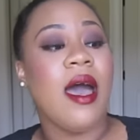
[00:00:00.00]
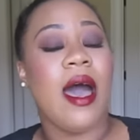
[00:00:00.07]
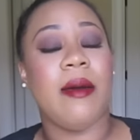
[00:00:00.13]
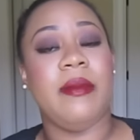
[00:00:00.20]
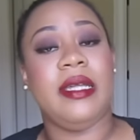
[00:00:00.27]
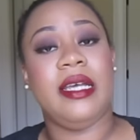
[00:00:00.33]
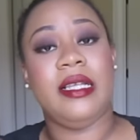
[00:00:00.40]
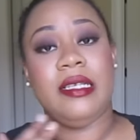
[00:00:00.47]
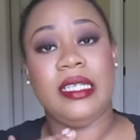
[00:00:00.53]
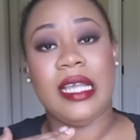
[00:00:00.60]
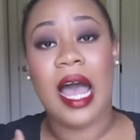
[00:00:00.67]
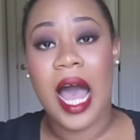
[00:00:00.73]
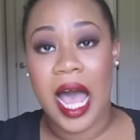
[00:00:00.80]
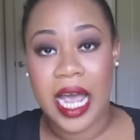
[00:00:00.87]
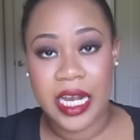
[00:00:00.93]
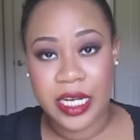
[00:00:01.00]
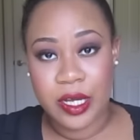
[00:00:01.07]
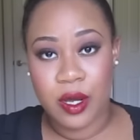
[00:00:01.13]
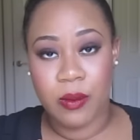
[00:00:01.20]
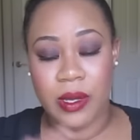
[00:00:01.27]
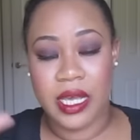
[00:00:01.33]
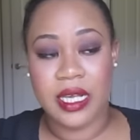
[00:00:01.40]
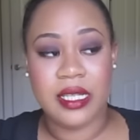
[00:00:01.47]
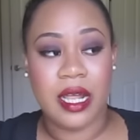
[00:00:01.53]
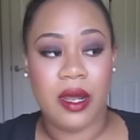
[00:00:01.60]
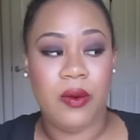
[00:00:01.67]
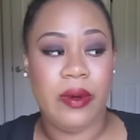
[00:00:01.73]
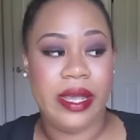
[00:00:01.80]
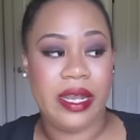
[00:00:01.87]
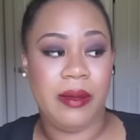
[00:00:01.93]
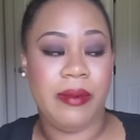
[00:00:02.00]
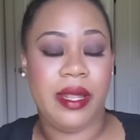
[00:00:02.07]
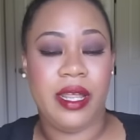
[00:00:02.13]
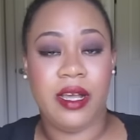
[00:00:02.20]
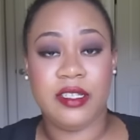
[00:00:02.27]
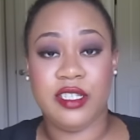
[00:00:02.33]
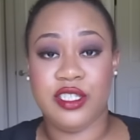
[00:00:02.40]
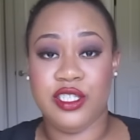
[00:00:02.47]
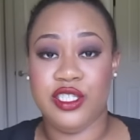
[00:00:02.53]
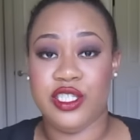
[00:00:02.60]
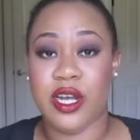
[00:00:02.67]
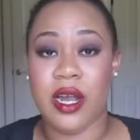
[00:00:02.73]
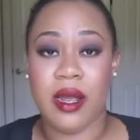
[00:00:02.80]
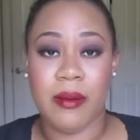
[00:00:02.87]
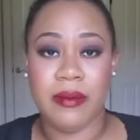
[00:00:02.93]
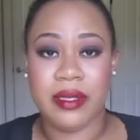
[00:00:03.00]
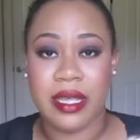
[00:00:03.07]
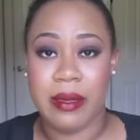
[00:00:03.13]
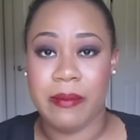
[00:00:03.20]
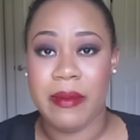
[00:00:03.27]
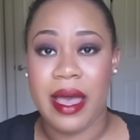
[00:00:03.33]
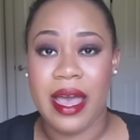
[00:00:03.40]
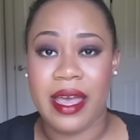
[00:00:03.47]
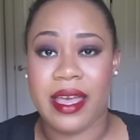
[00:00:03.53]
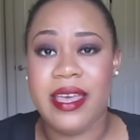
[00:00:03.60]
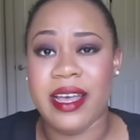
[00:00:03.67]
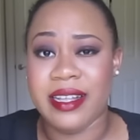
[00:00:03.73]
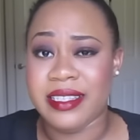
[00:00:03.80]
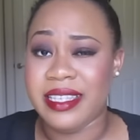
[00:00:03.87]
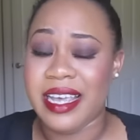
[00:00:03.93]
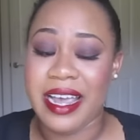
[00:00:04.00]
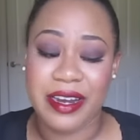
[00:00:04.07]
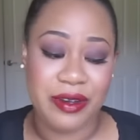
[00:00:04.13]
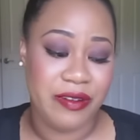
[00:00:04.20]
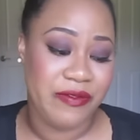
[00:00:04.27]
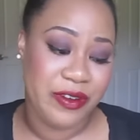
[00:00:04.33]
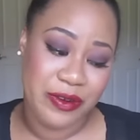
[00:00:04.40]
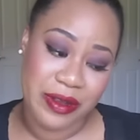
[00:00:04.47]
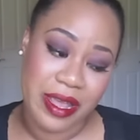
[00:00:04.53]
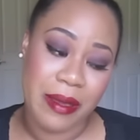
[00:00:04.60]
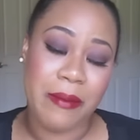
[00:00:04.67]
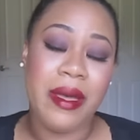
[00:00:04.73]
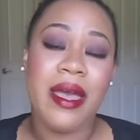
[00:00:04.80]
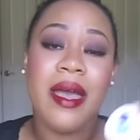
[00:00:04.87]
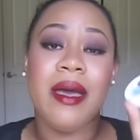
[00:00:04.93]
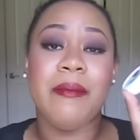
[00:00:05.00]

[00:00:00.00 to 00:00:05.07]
I mean, at least I don't because I don't want anybody else's germs in my container of cream.